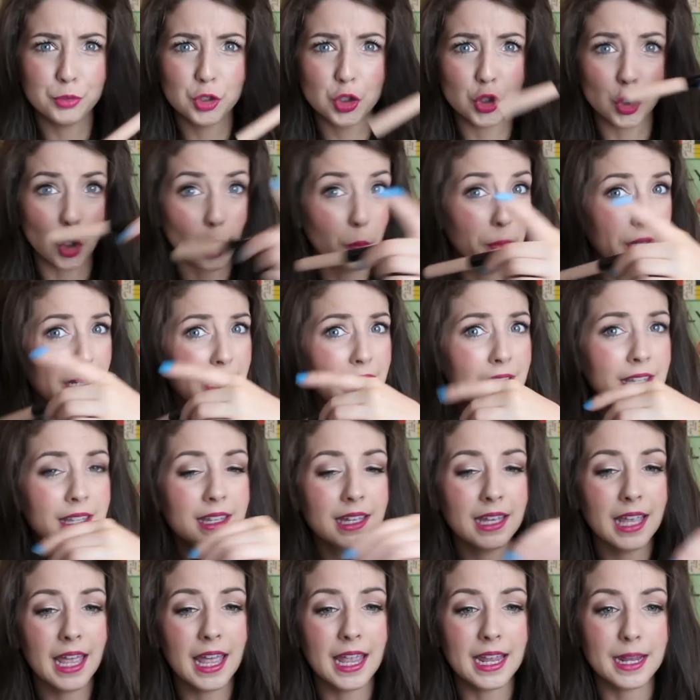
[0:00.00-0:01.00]

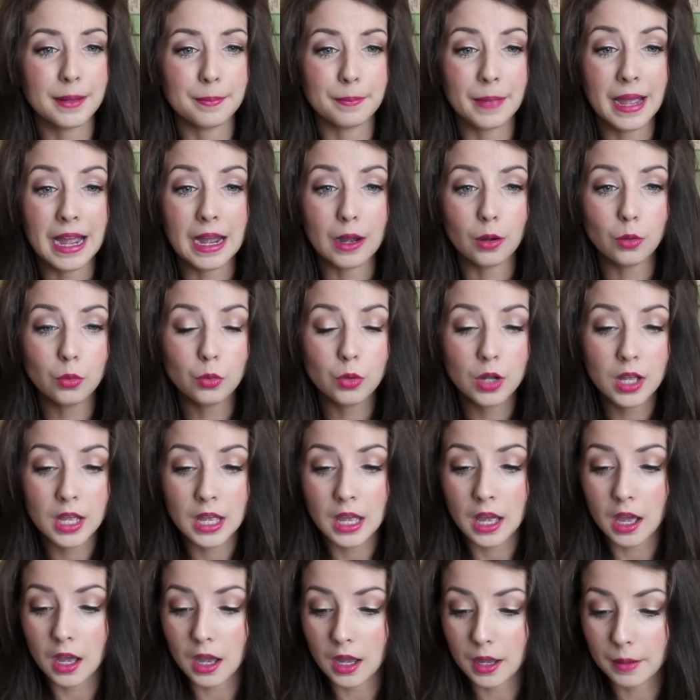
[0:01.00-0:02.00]
jobby came out,
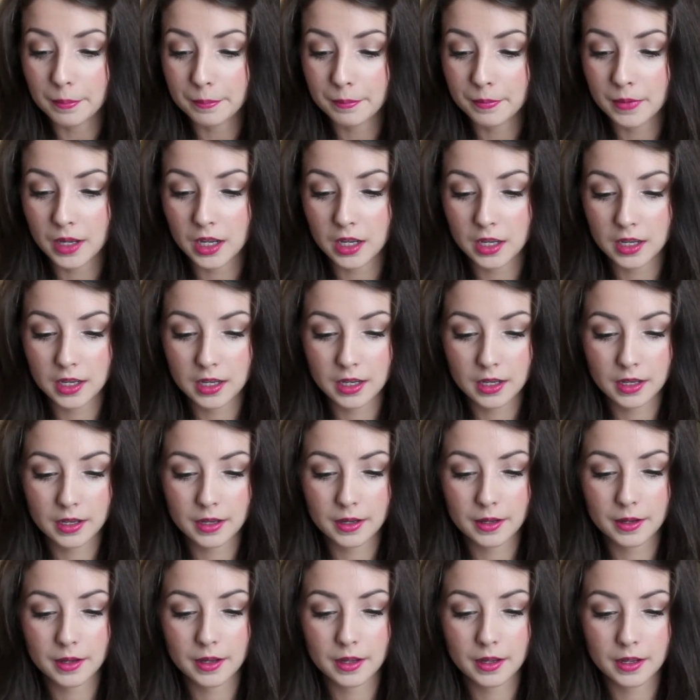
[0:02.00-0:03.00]
and
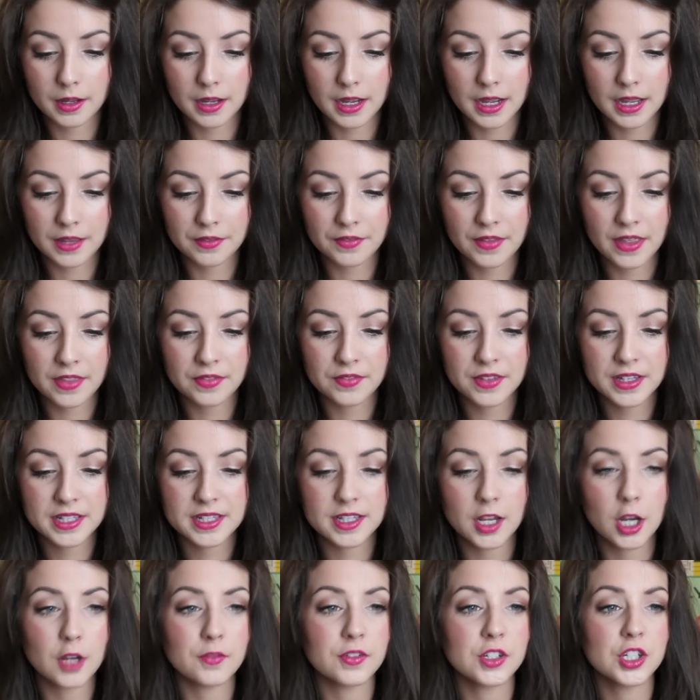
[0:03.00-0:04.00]
then
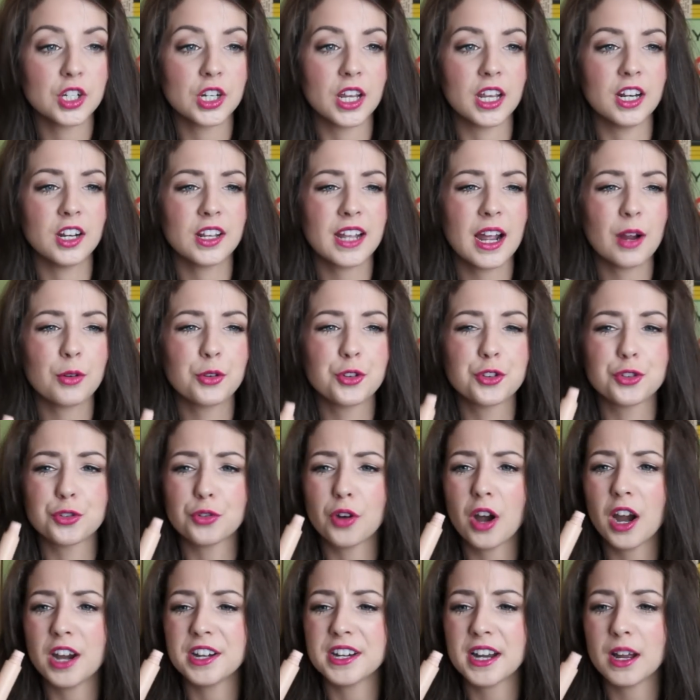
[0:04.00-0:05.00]
this overtook it. Look how
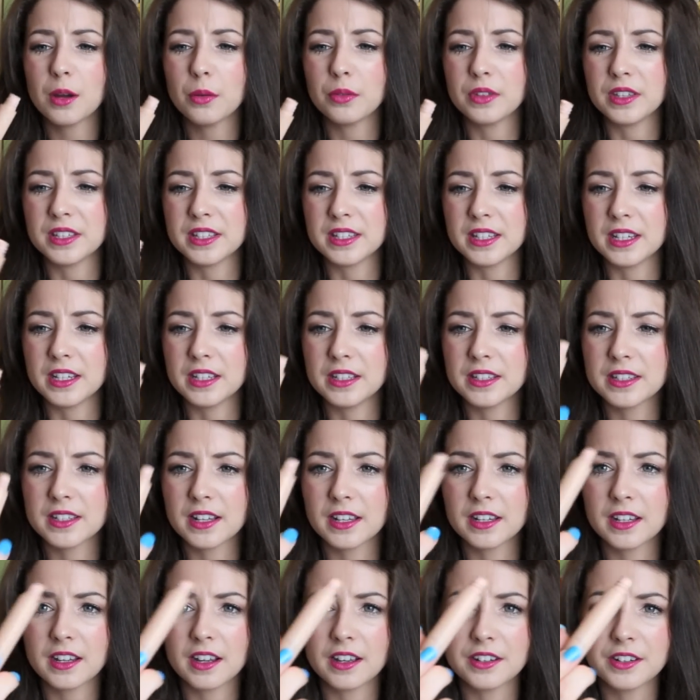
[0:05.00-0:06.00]
dried out this is.
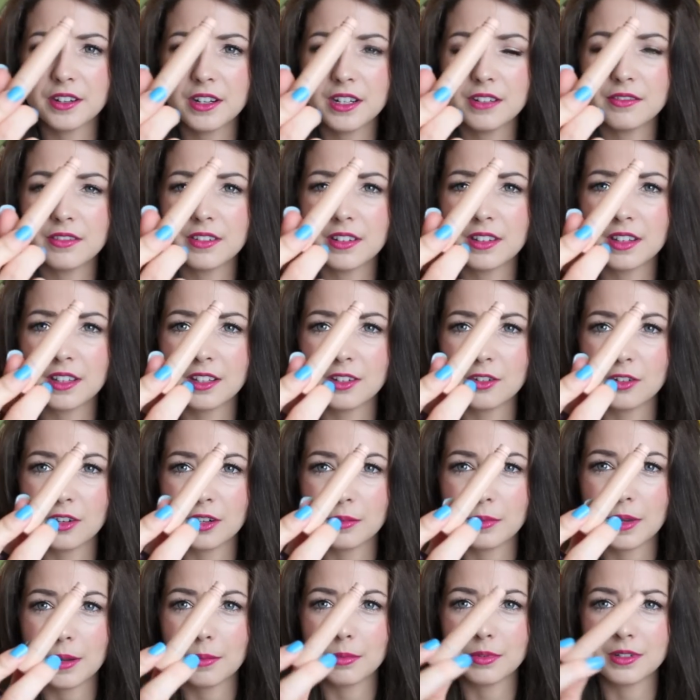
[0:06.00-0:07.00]
Like, I don't even think you're
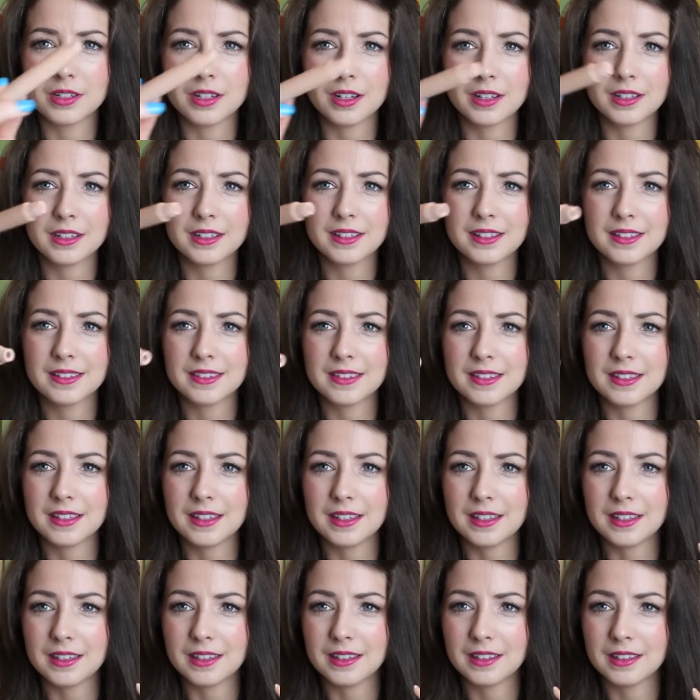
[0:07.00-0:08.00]
gonna be able to like
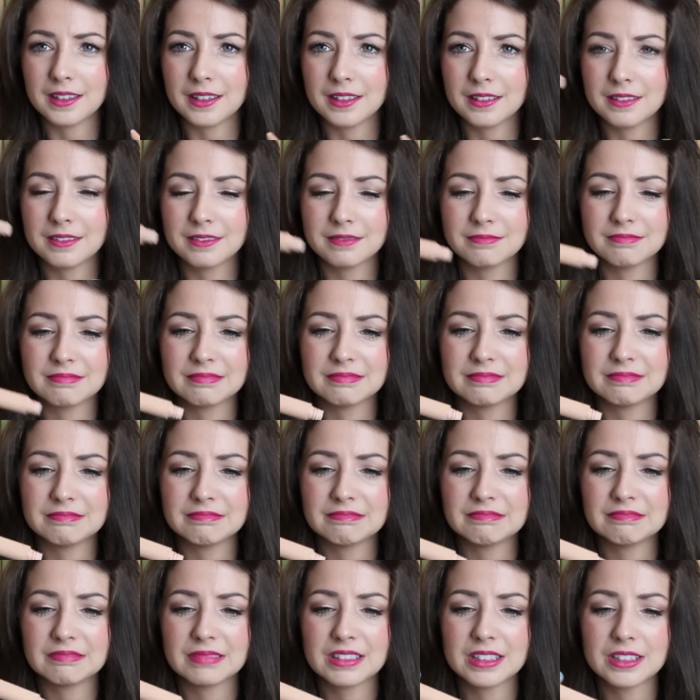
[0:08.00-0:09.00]
see. Ooh,
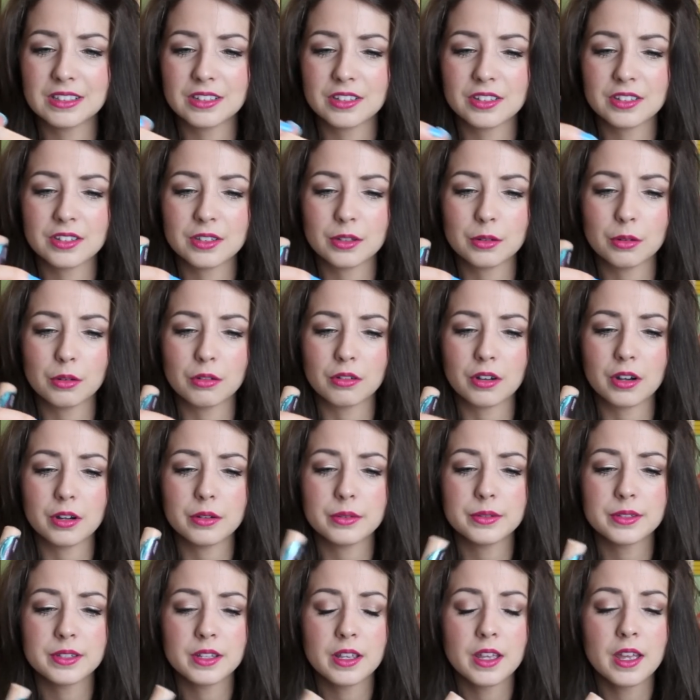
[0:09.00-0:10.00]
it's just so gross.
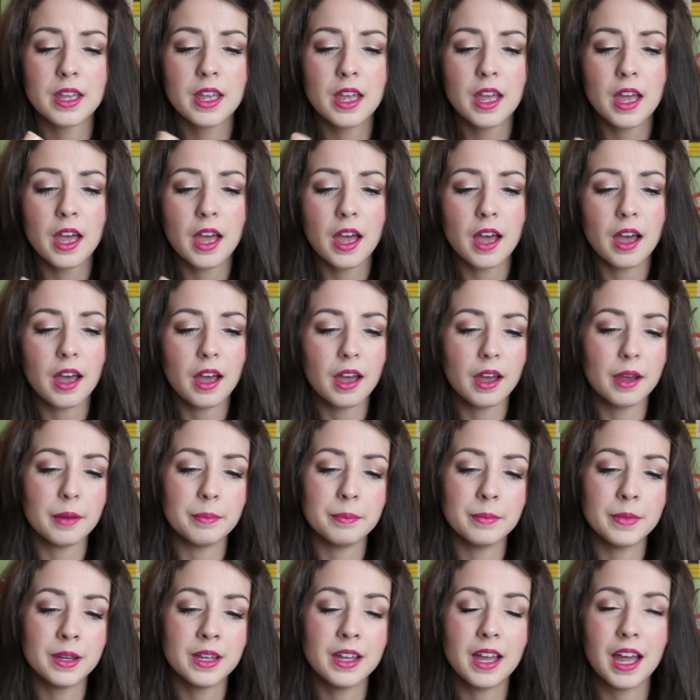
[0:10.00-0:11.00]

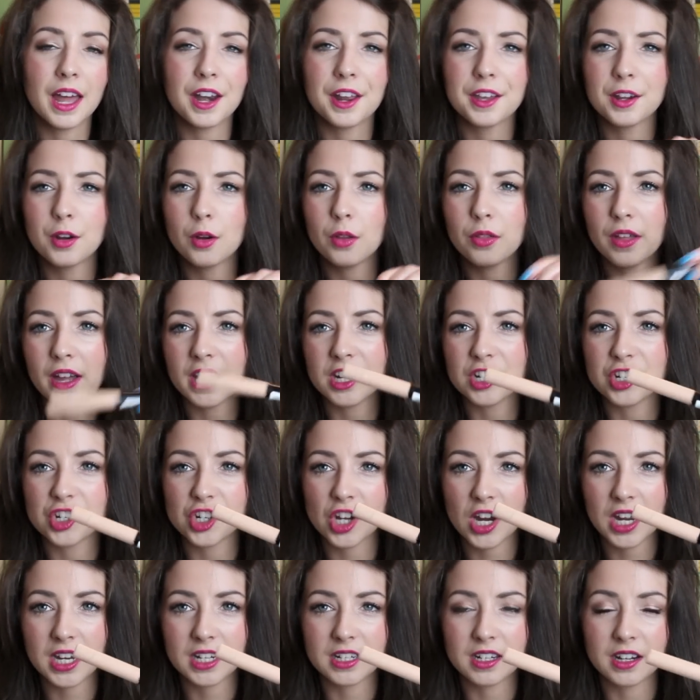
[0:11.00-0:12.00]
And I got that in
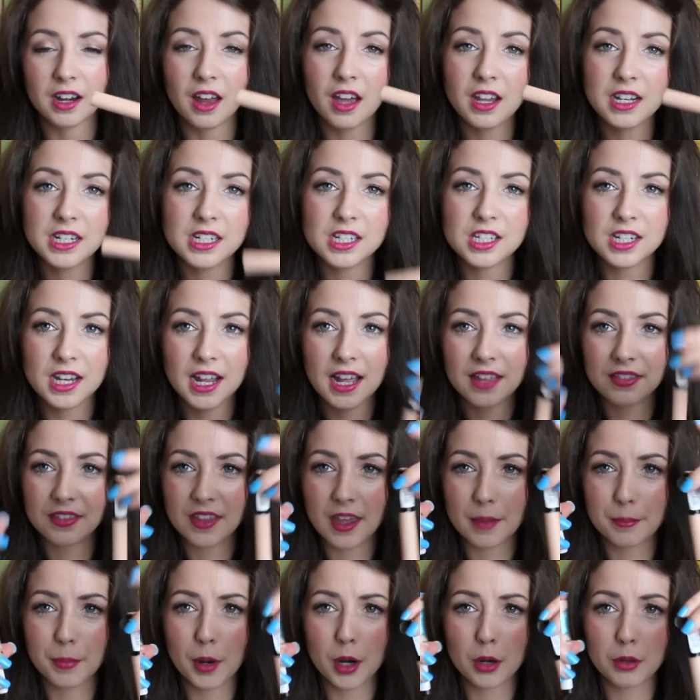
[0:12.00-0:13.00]
shade light, and
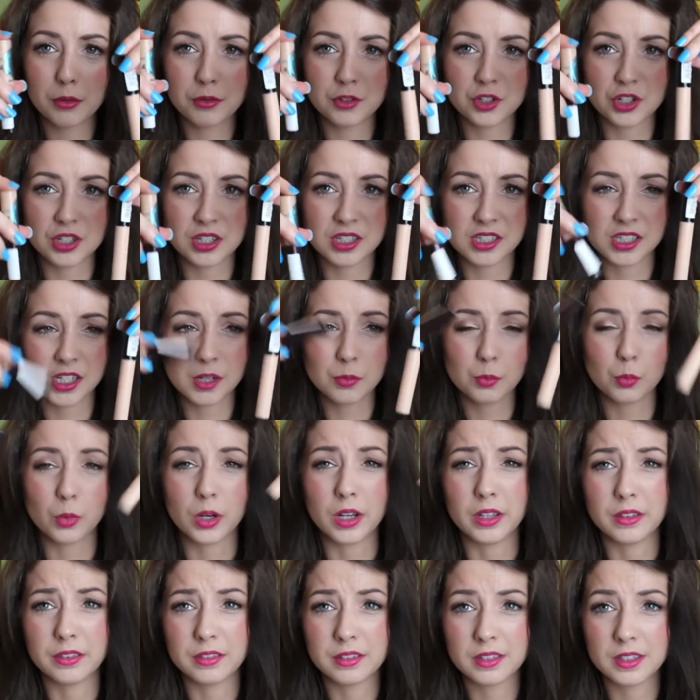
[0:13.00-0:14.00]
they're both just done
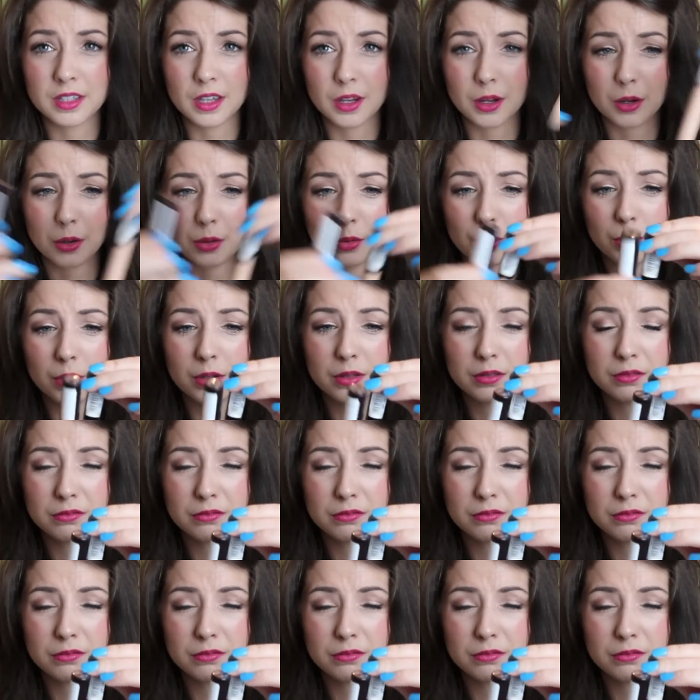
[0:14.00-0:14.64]
with, so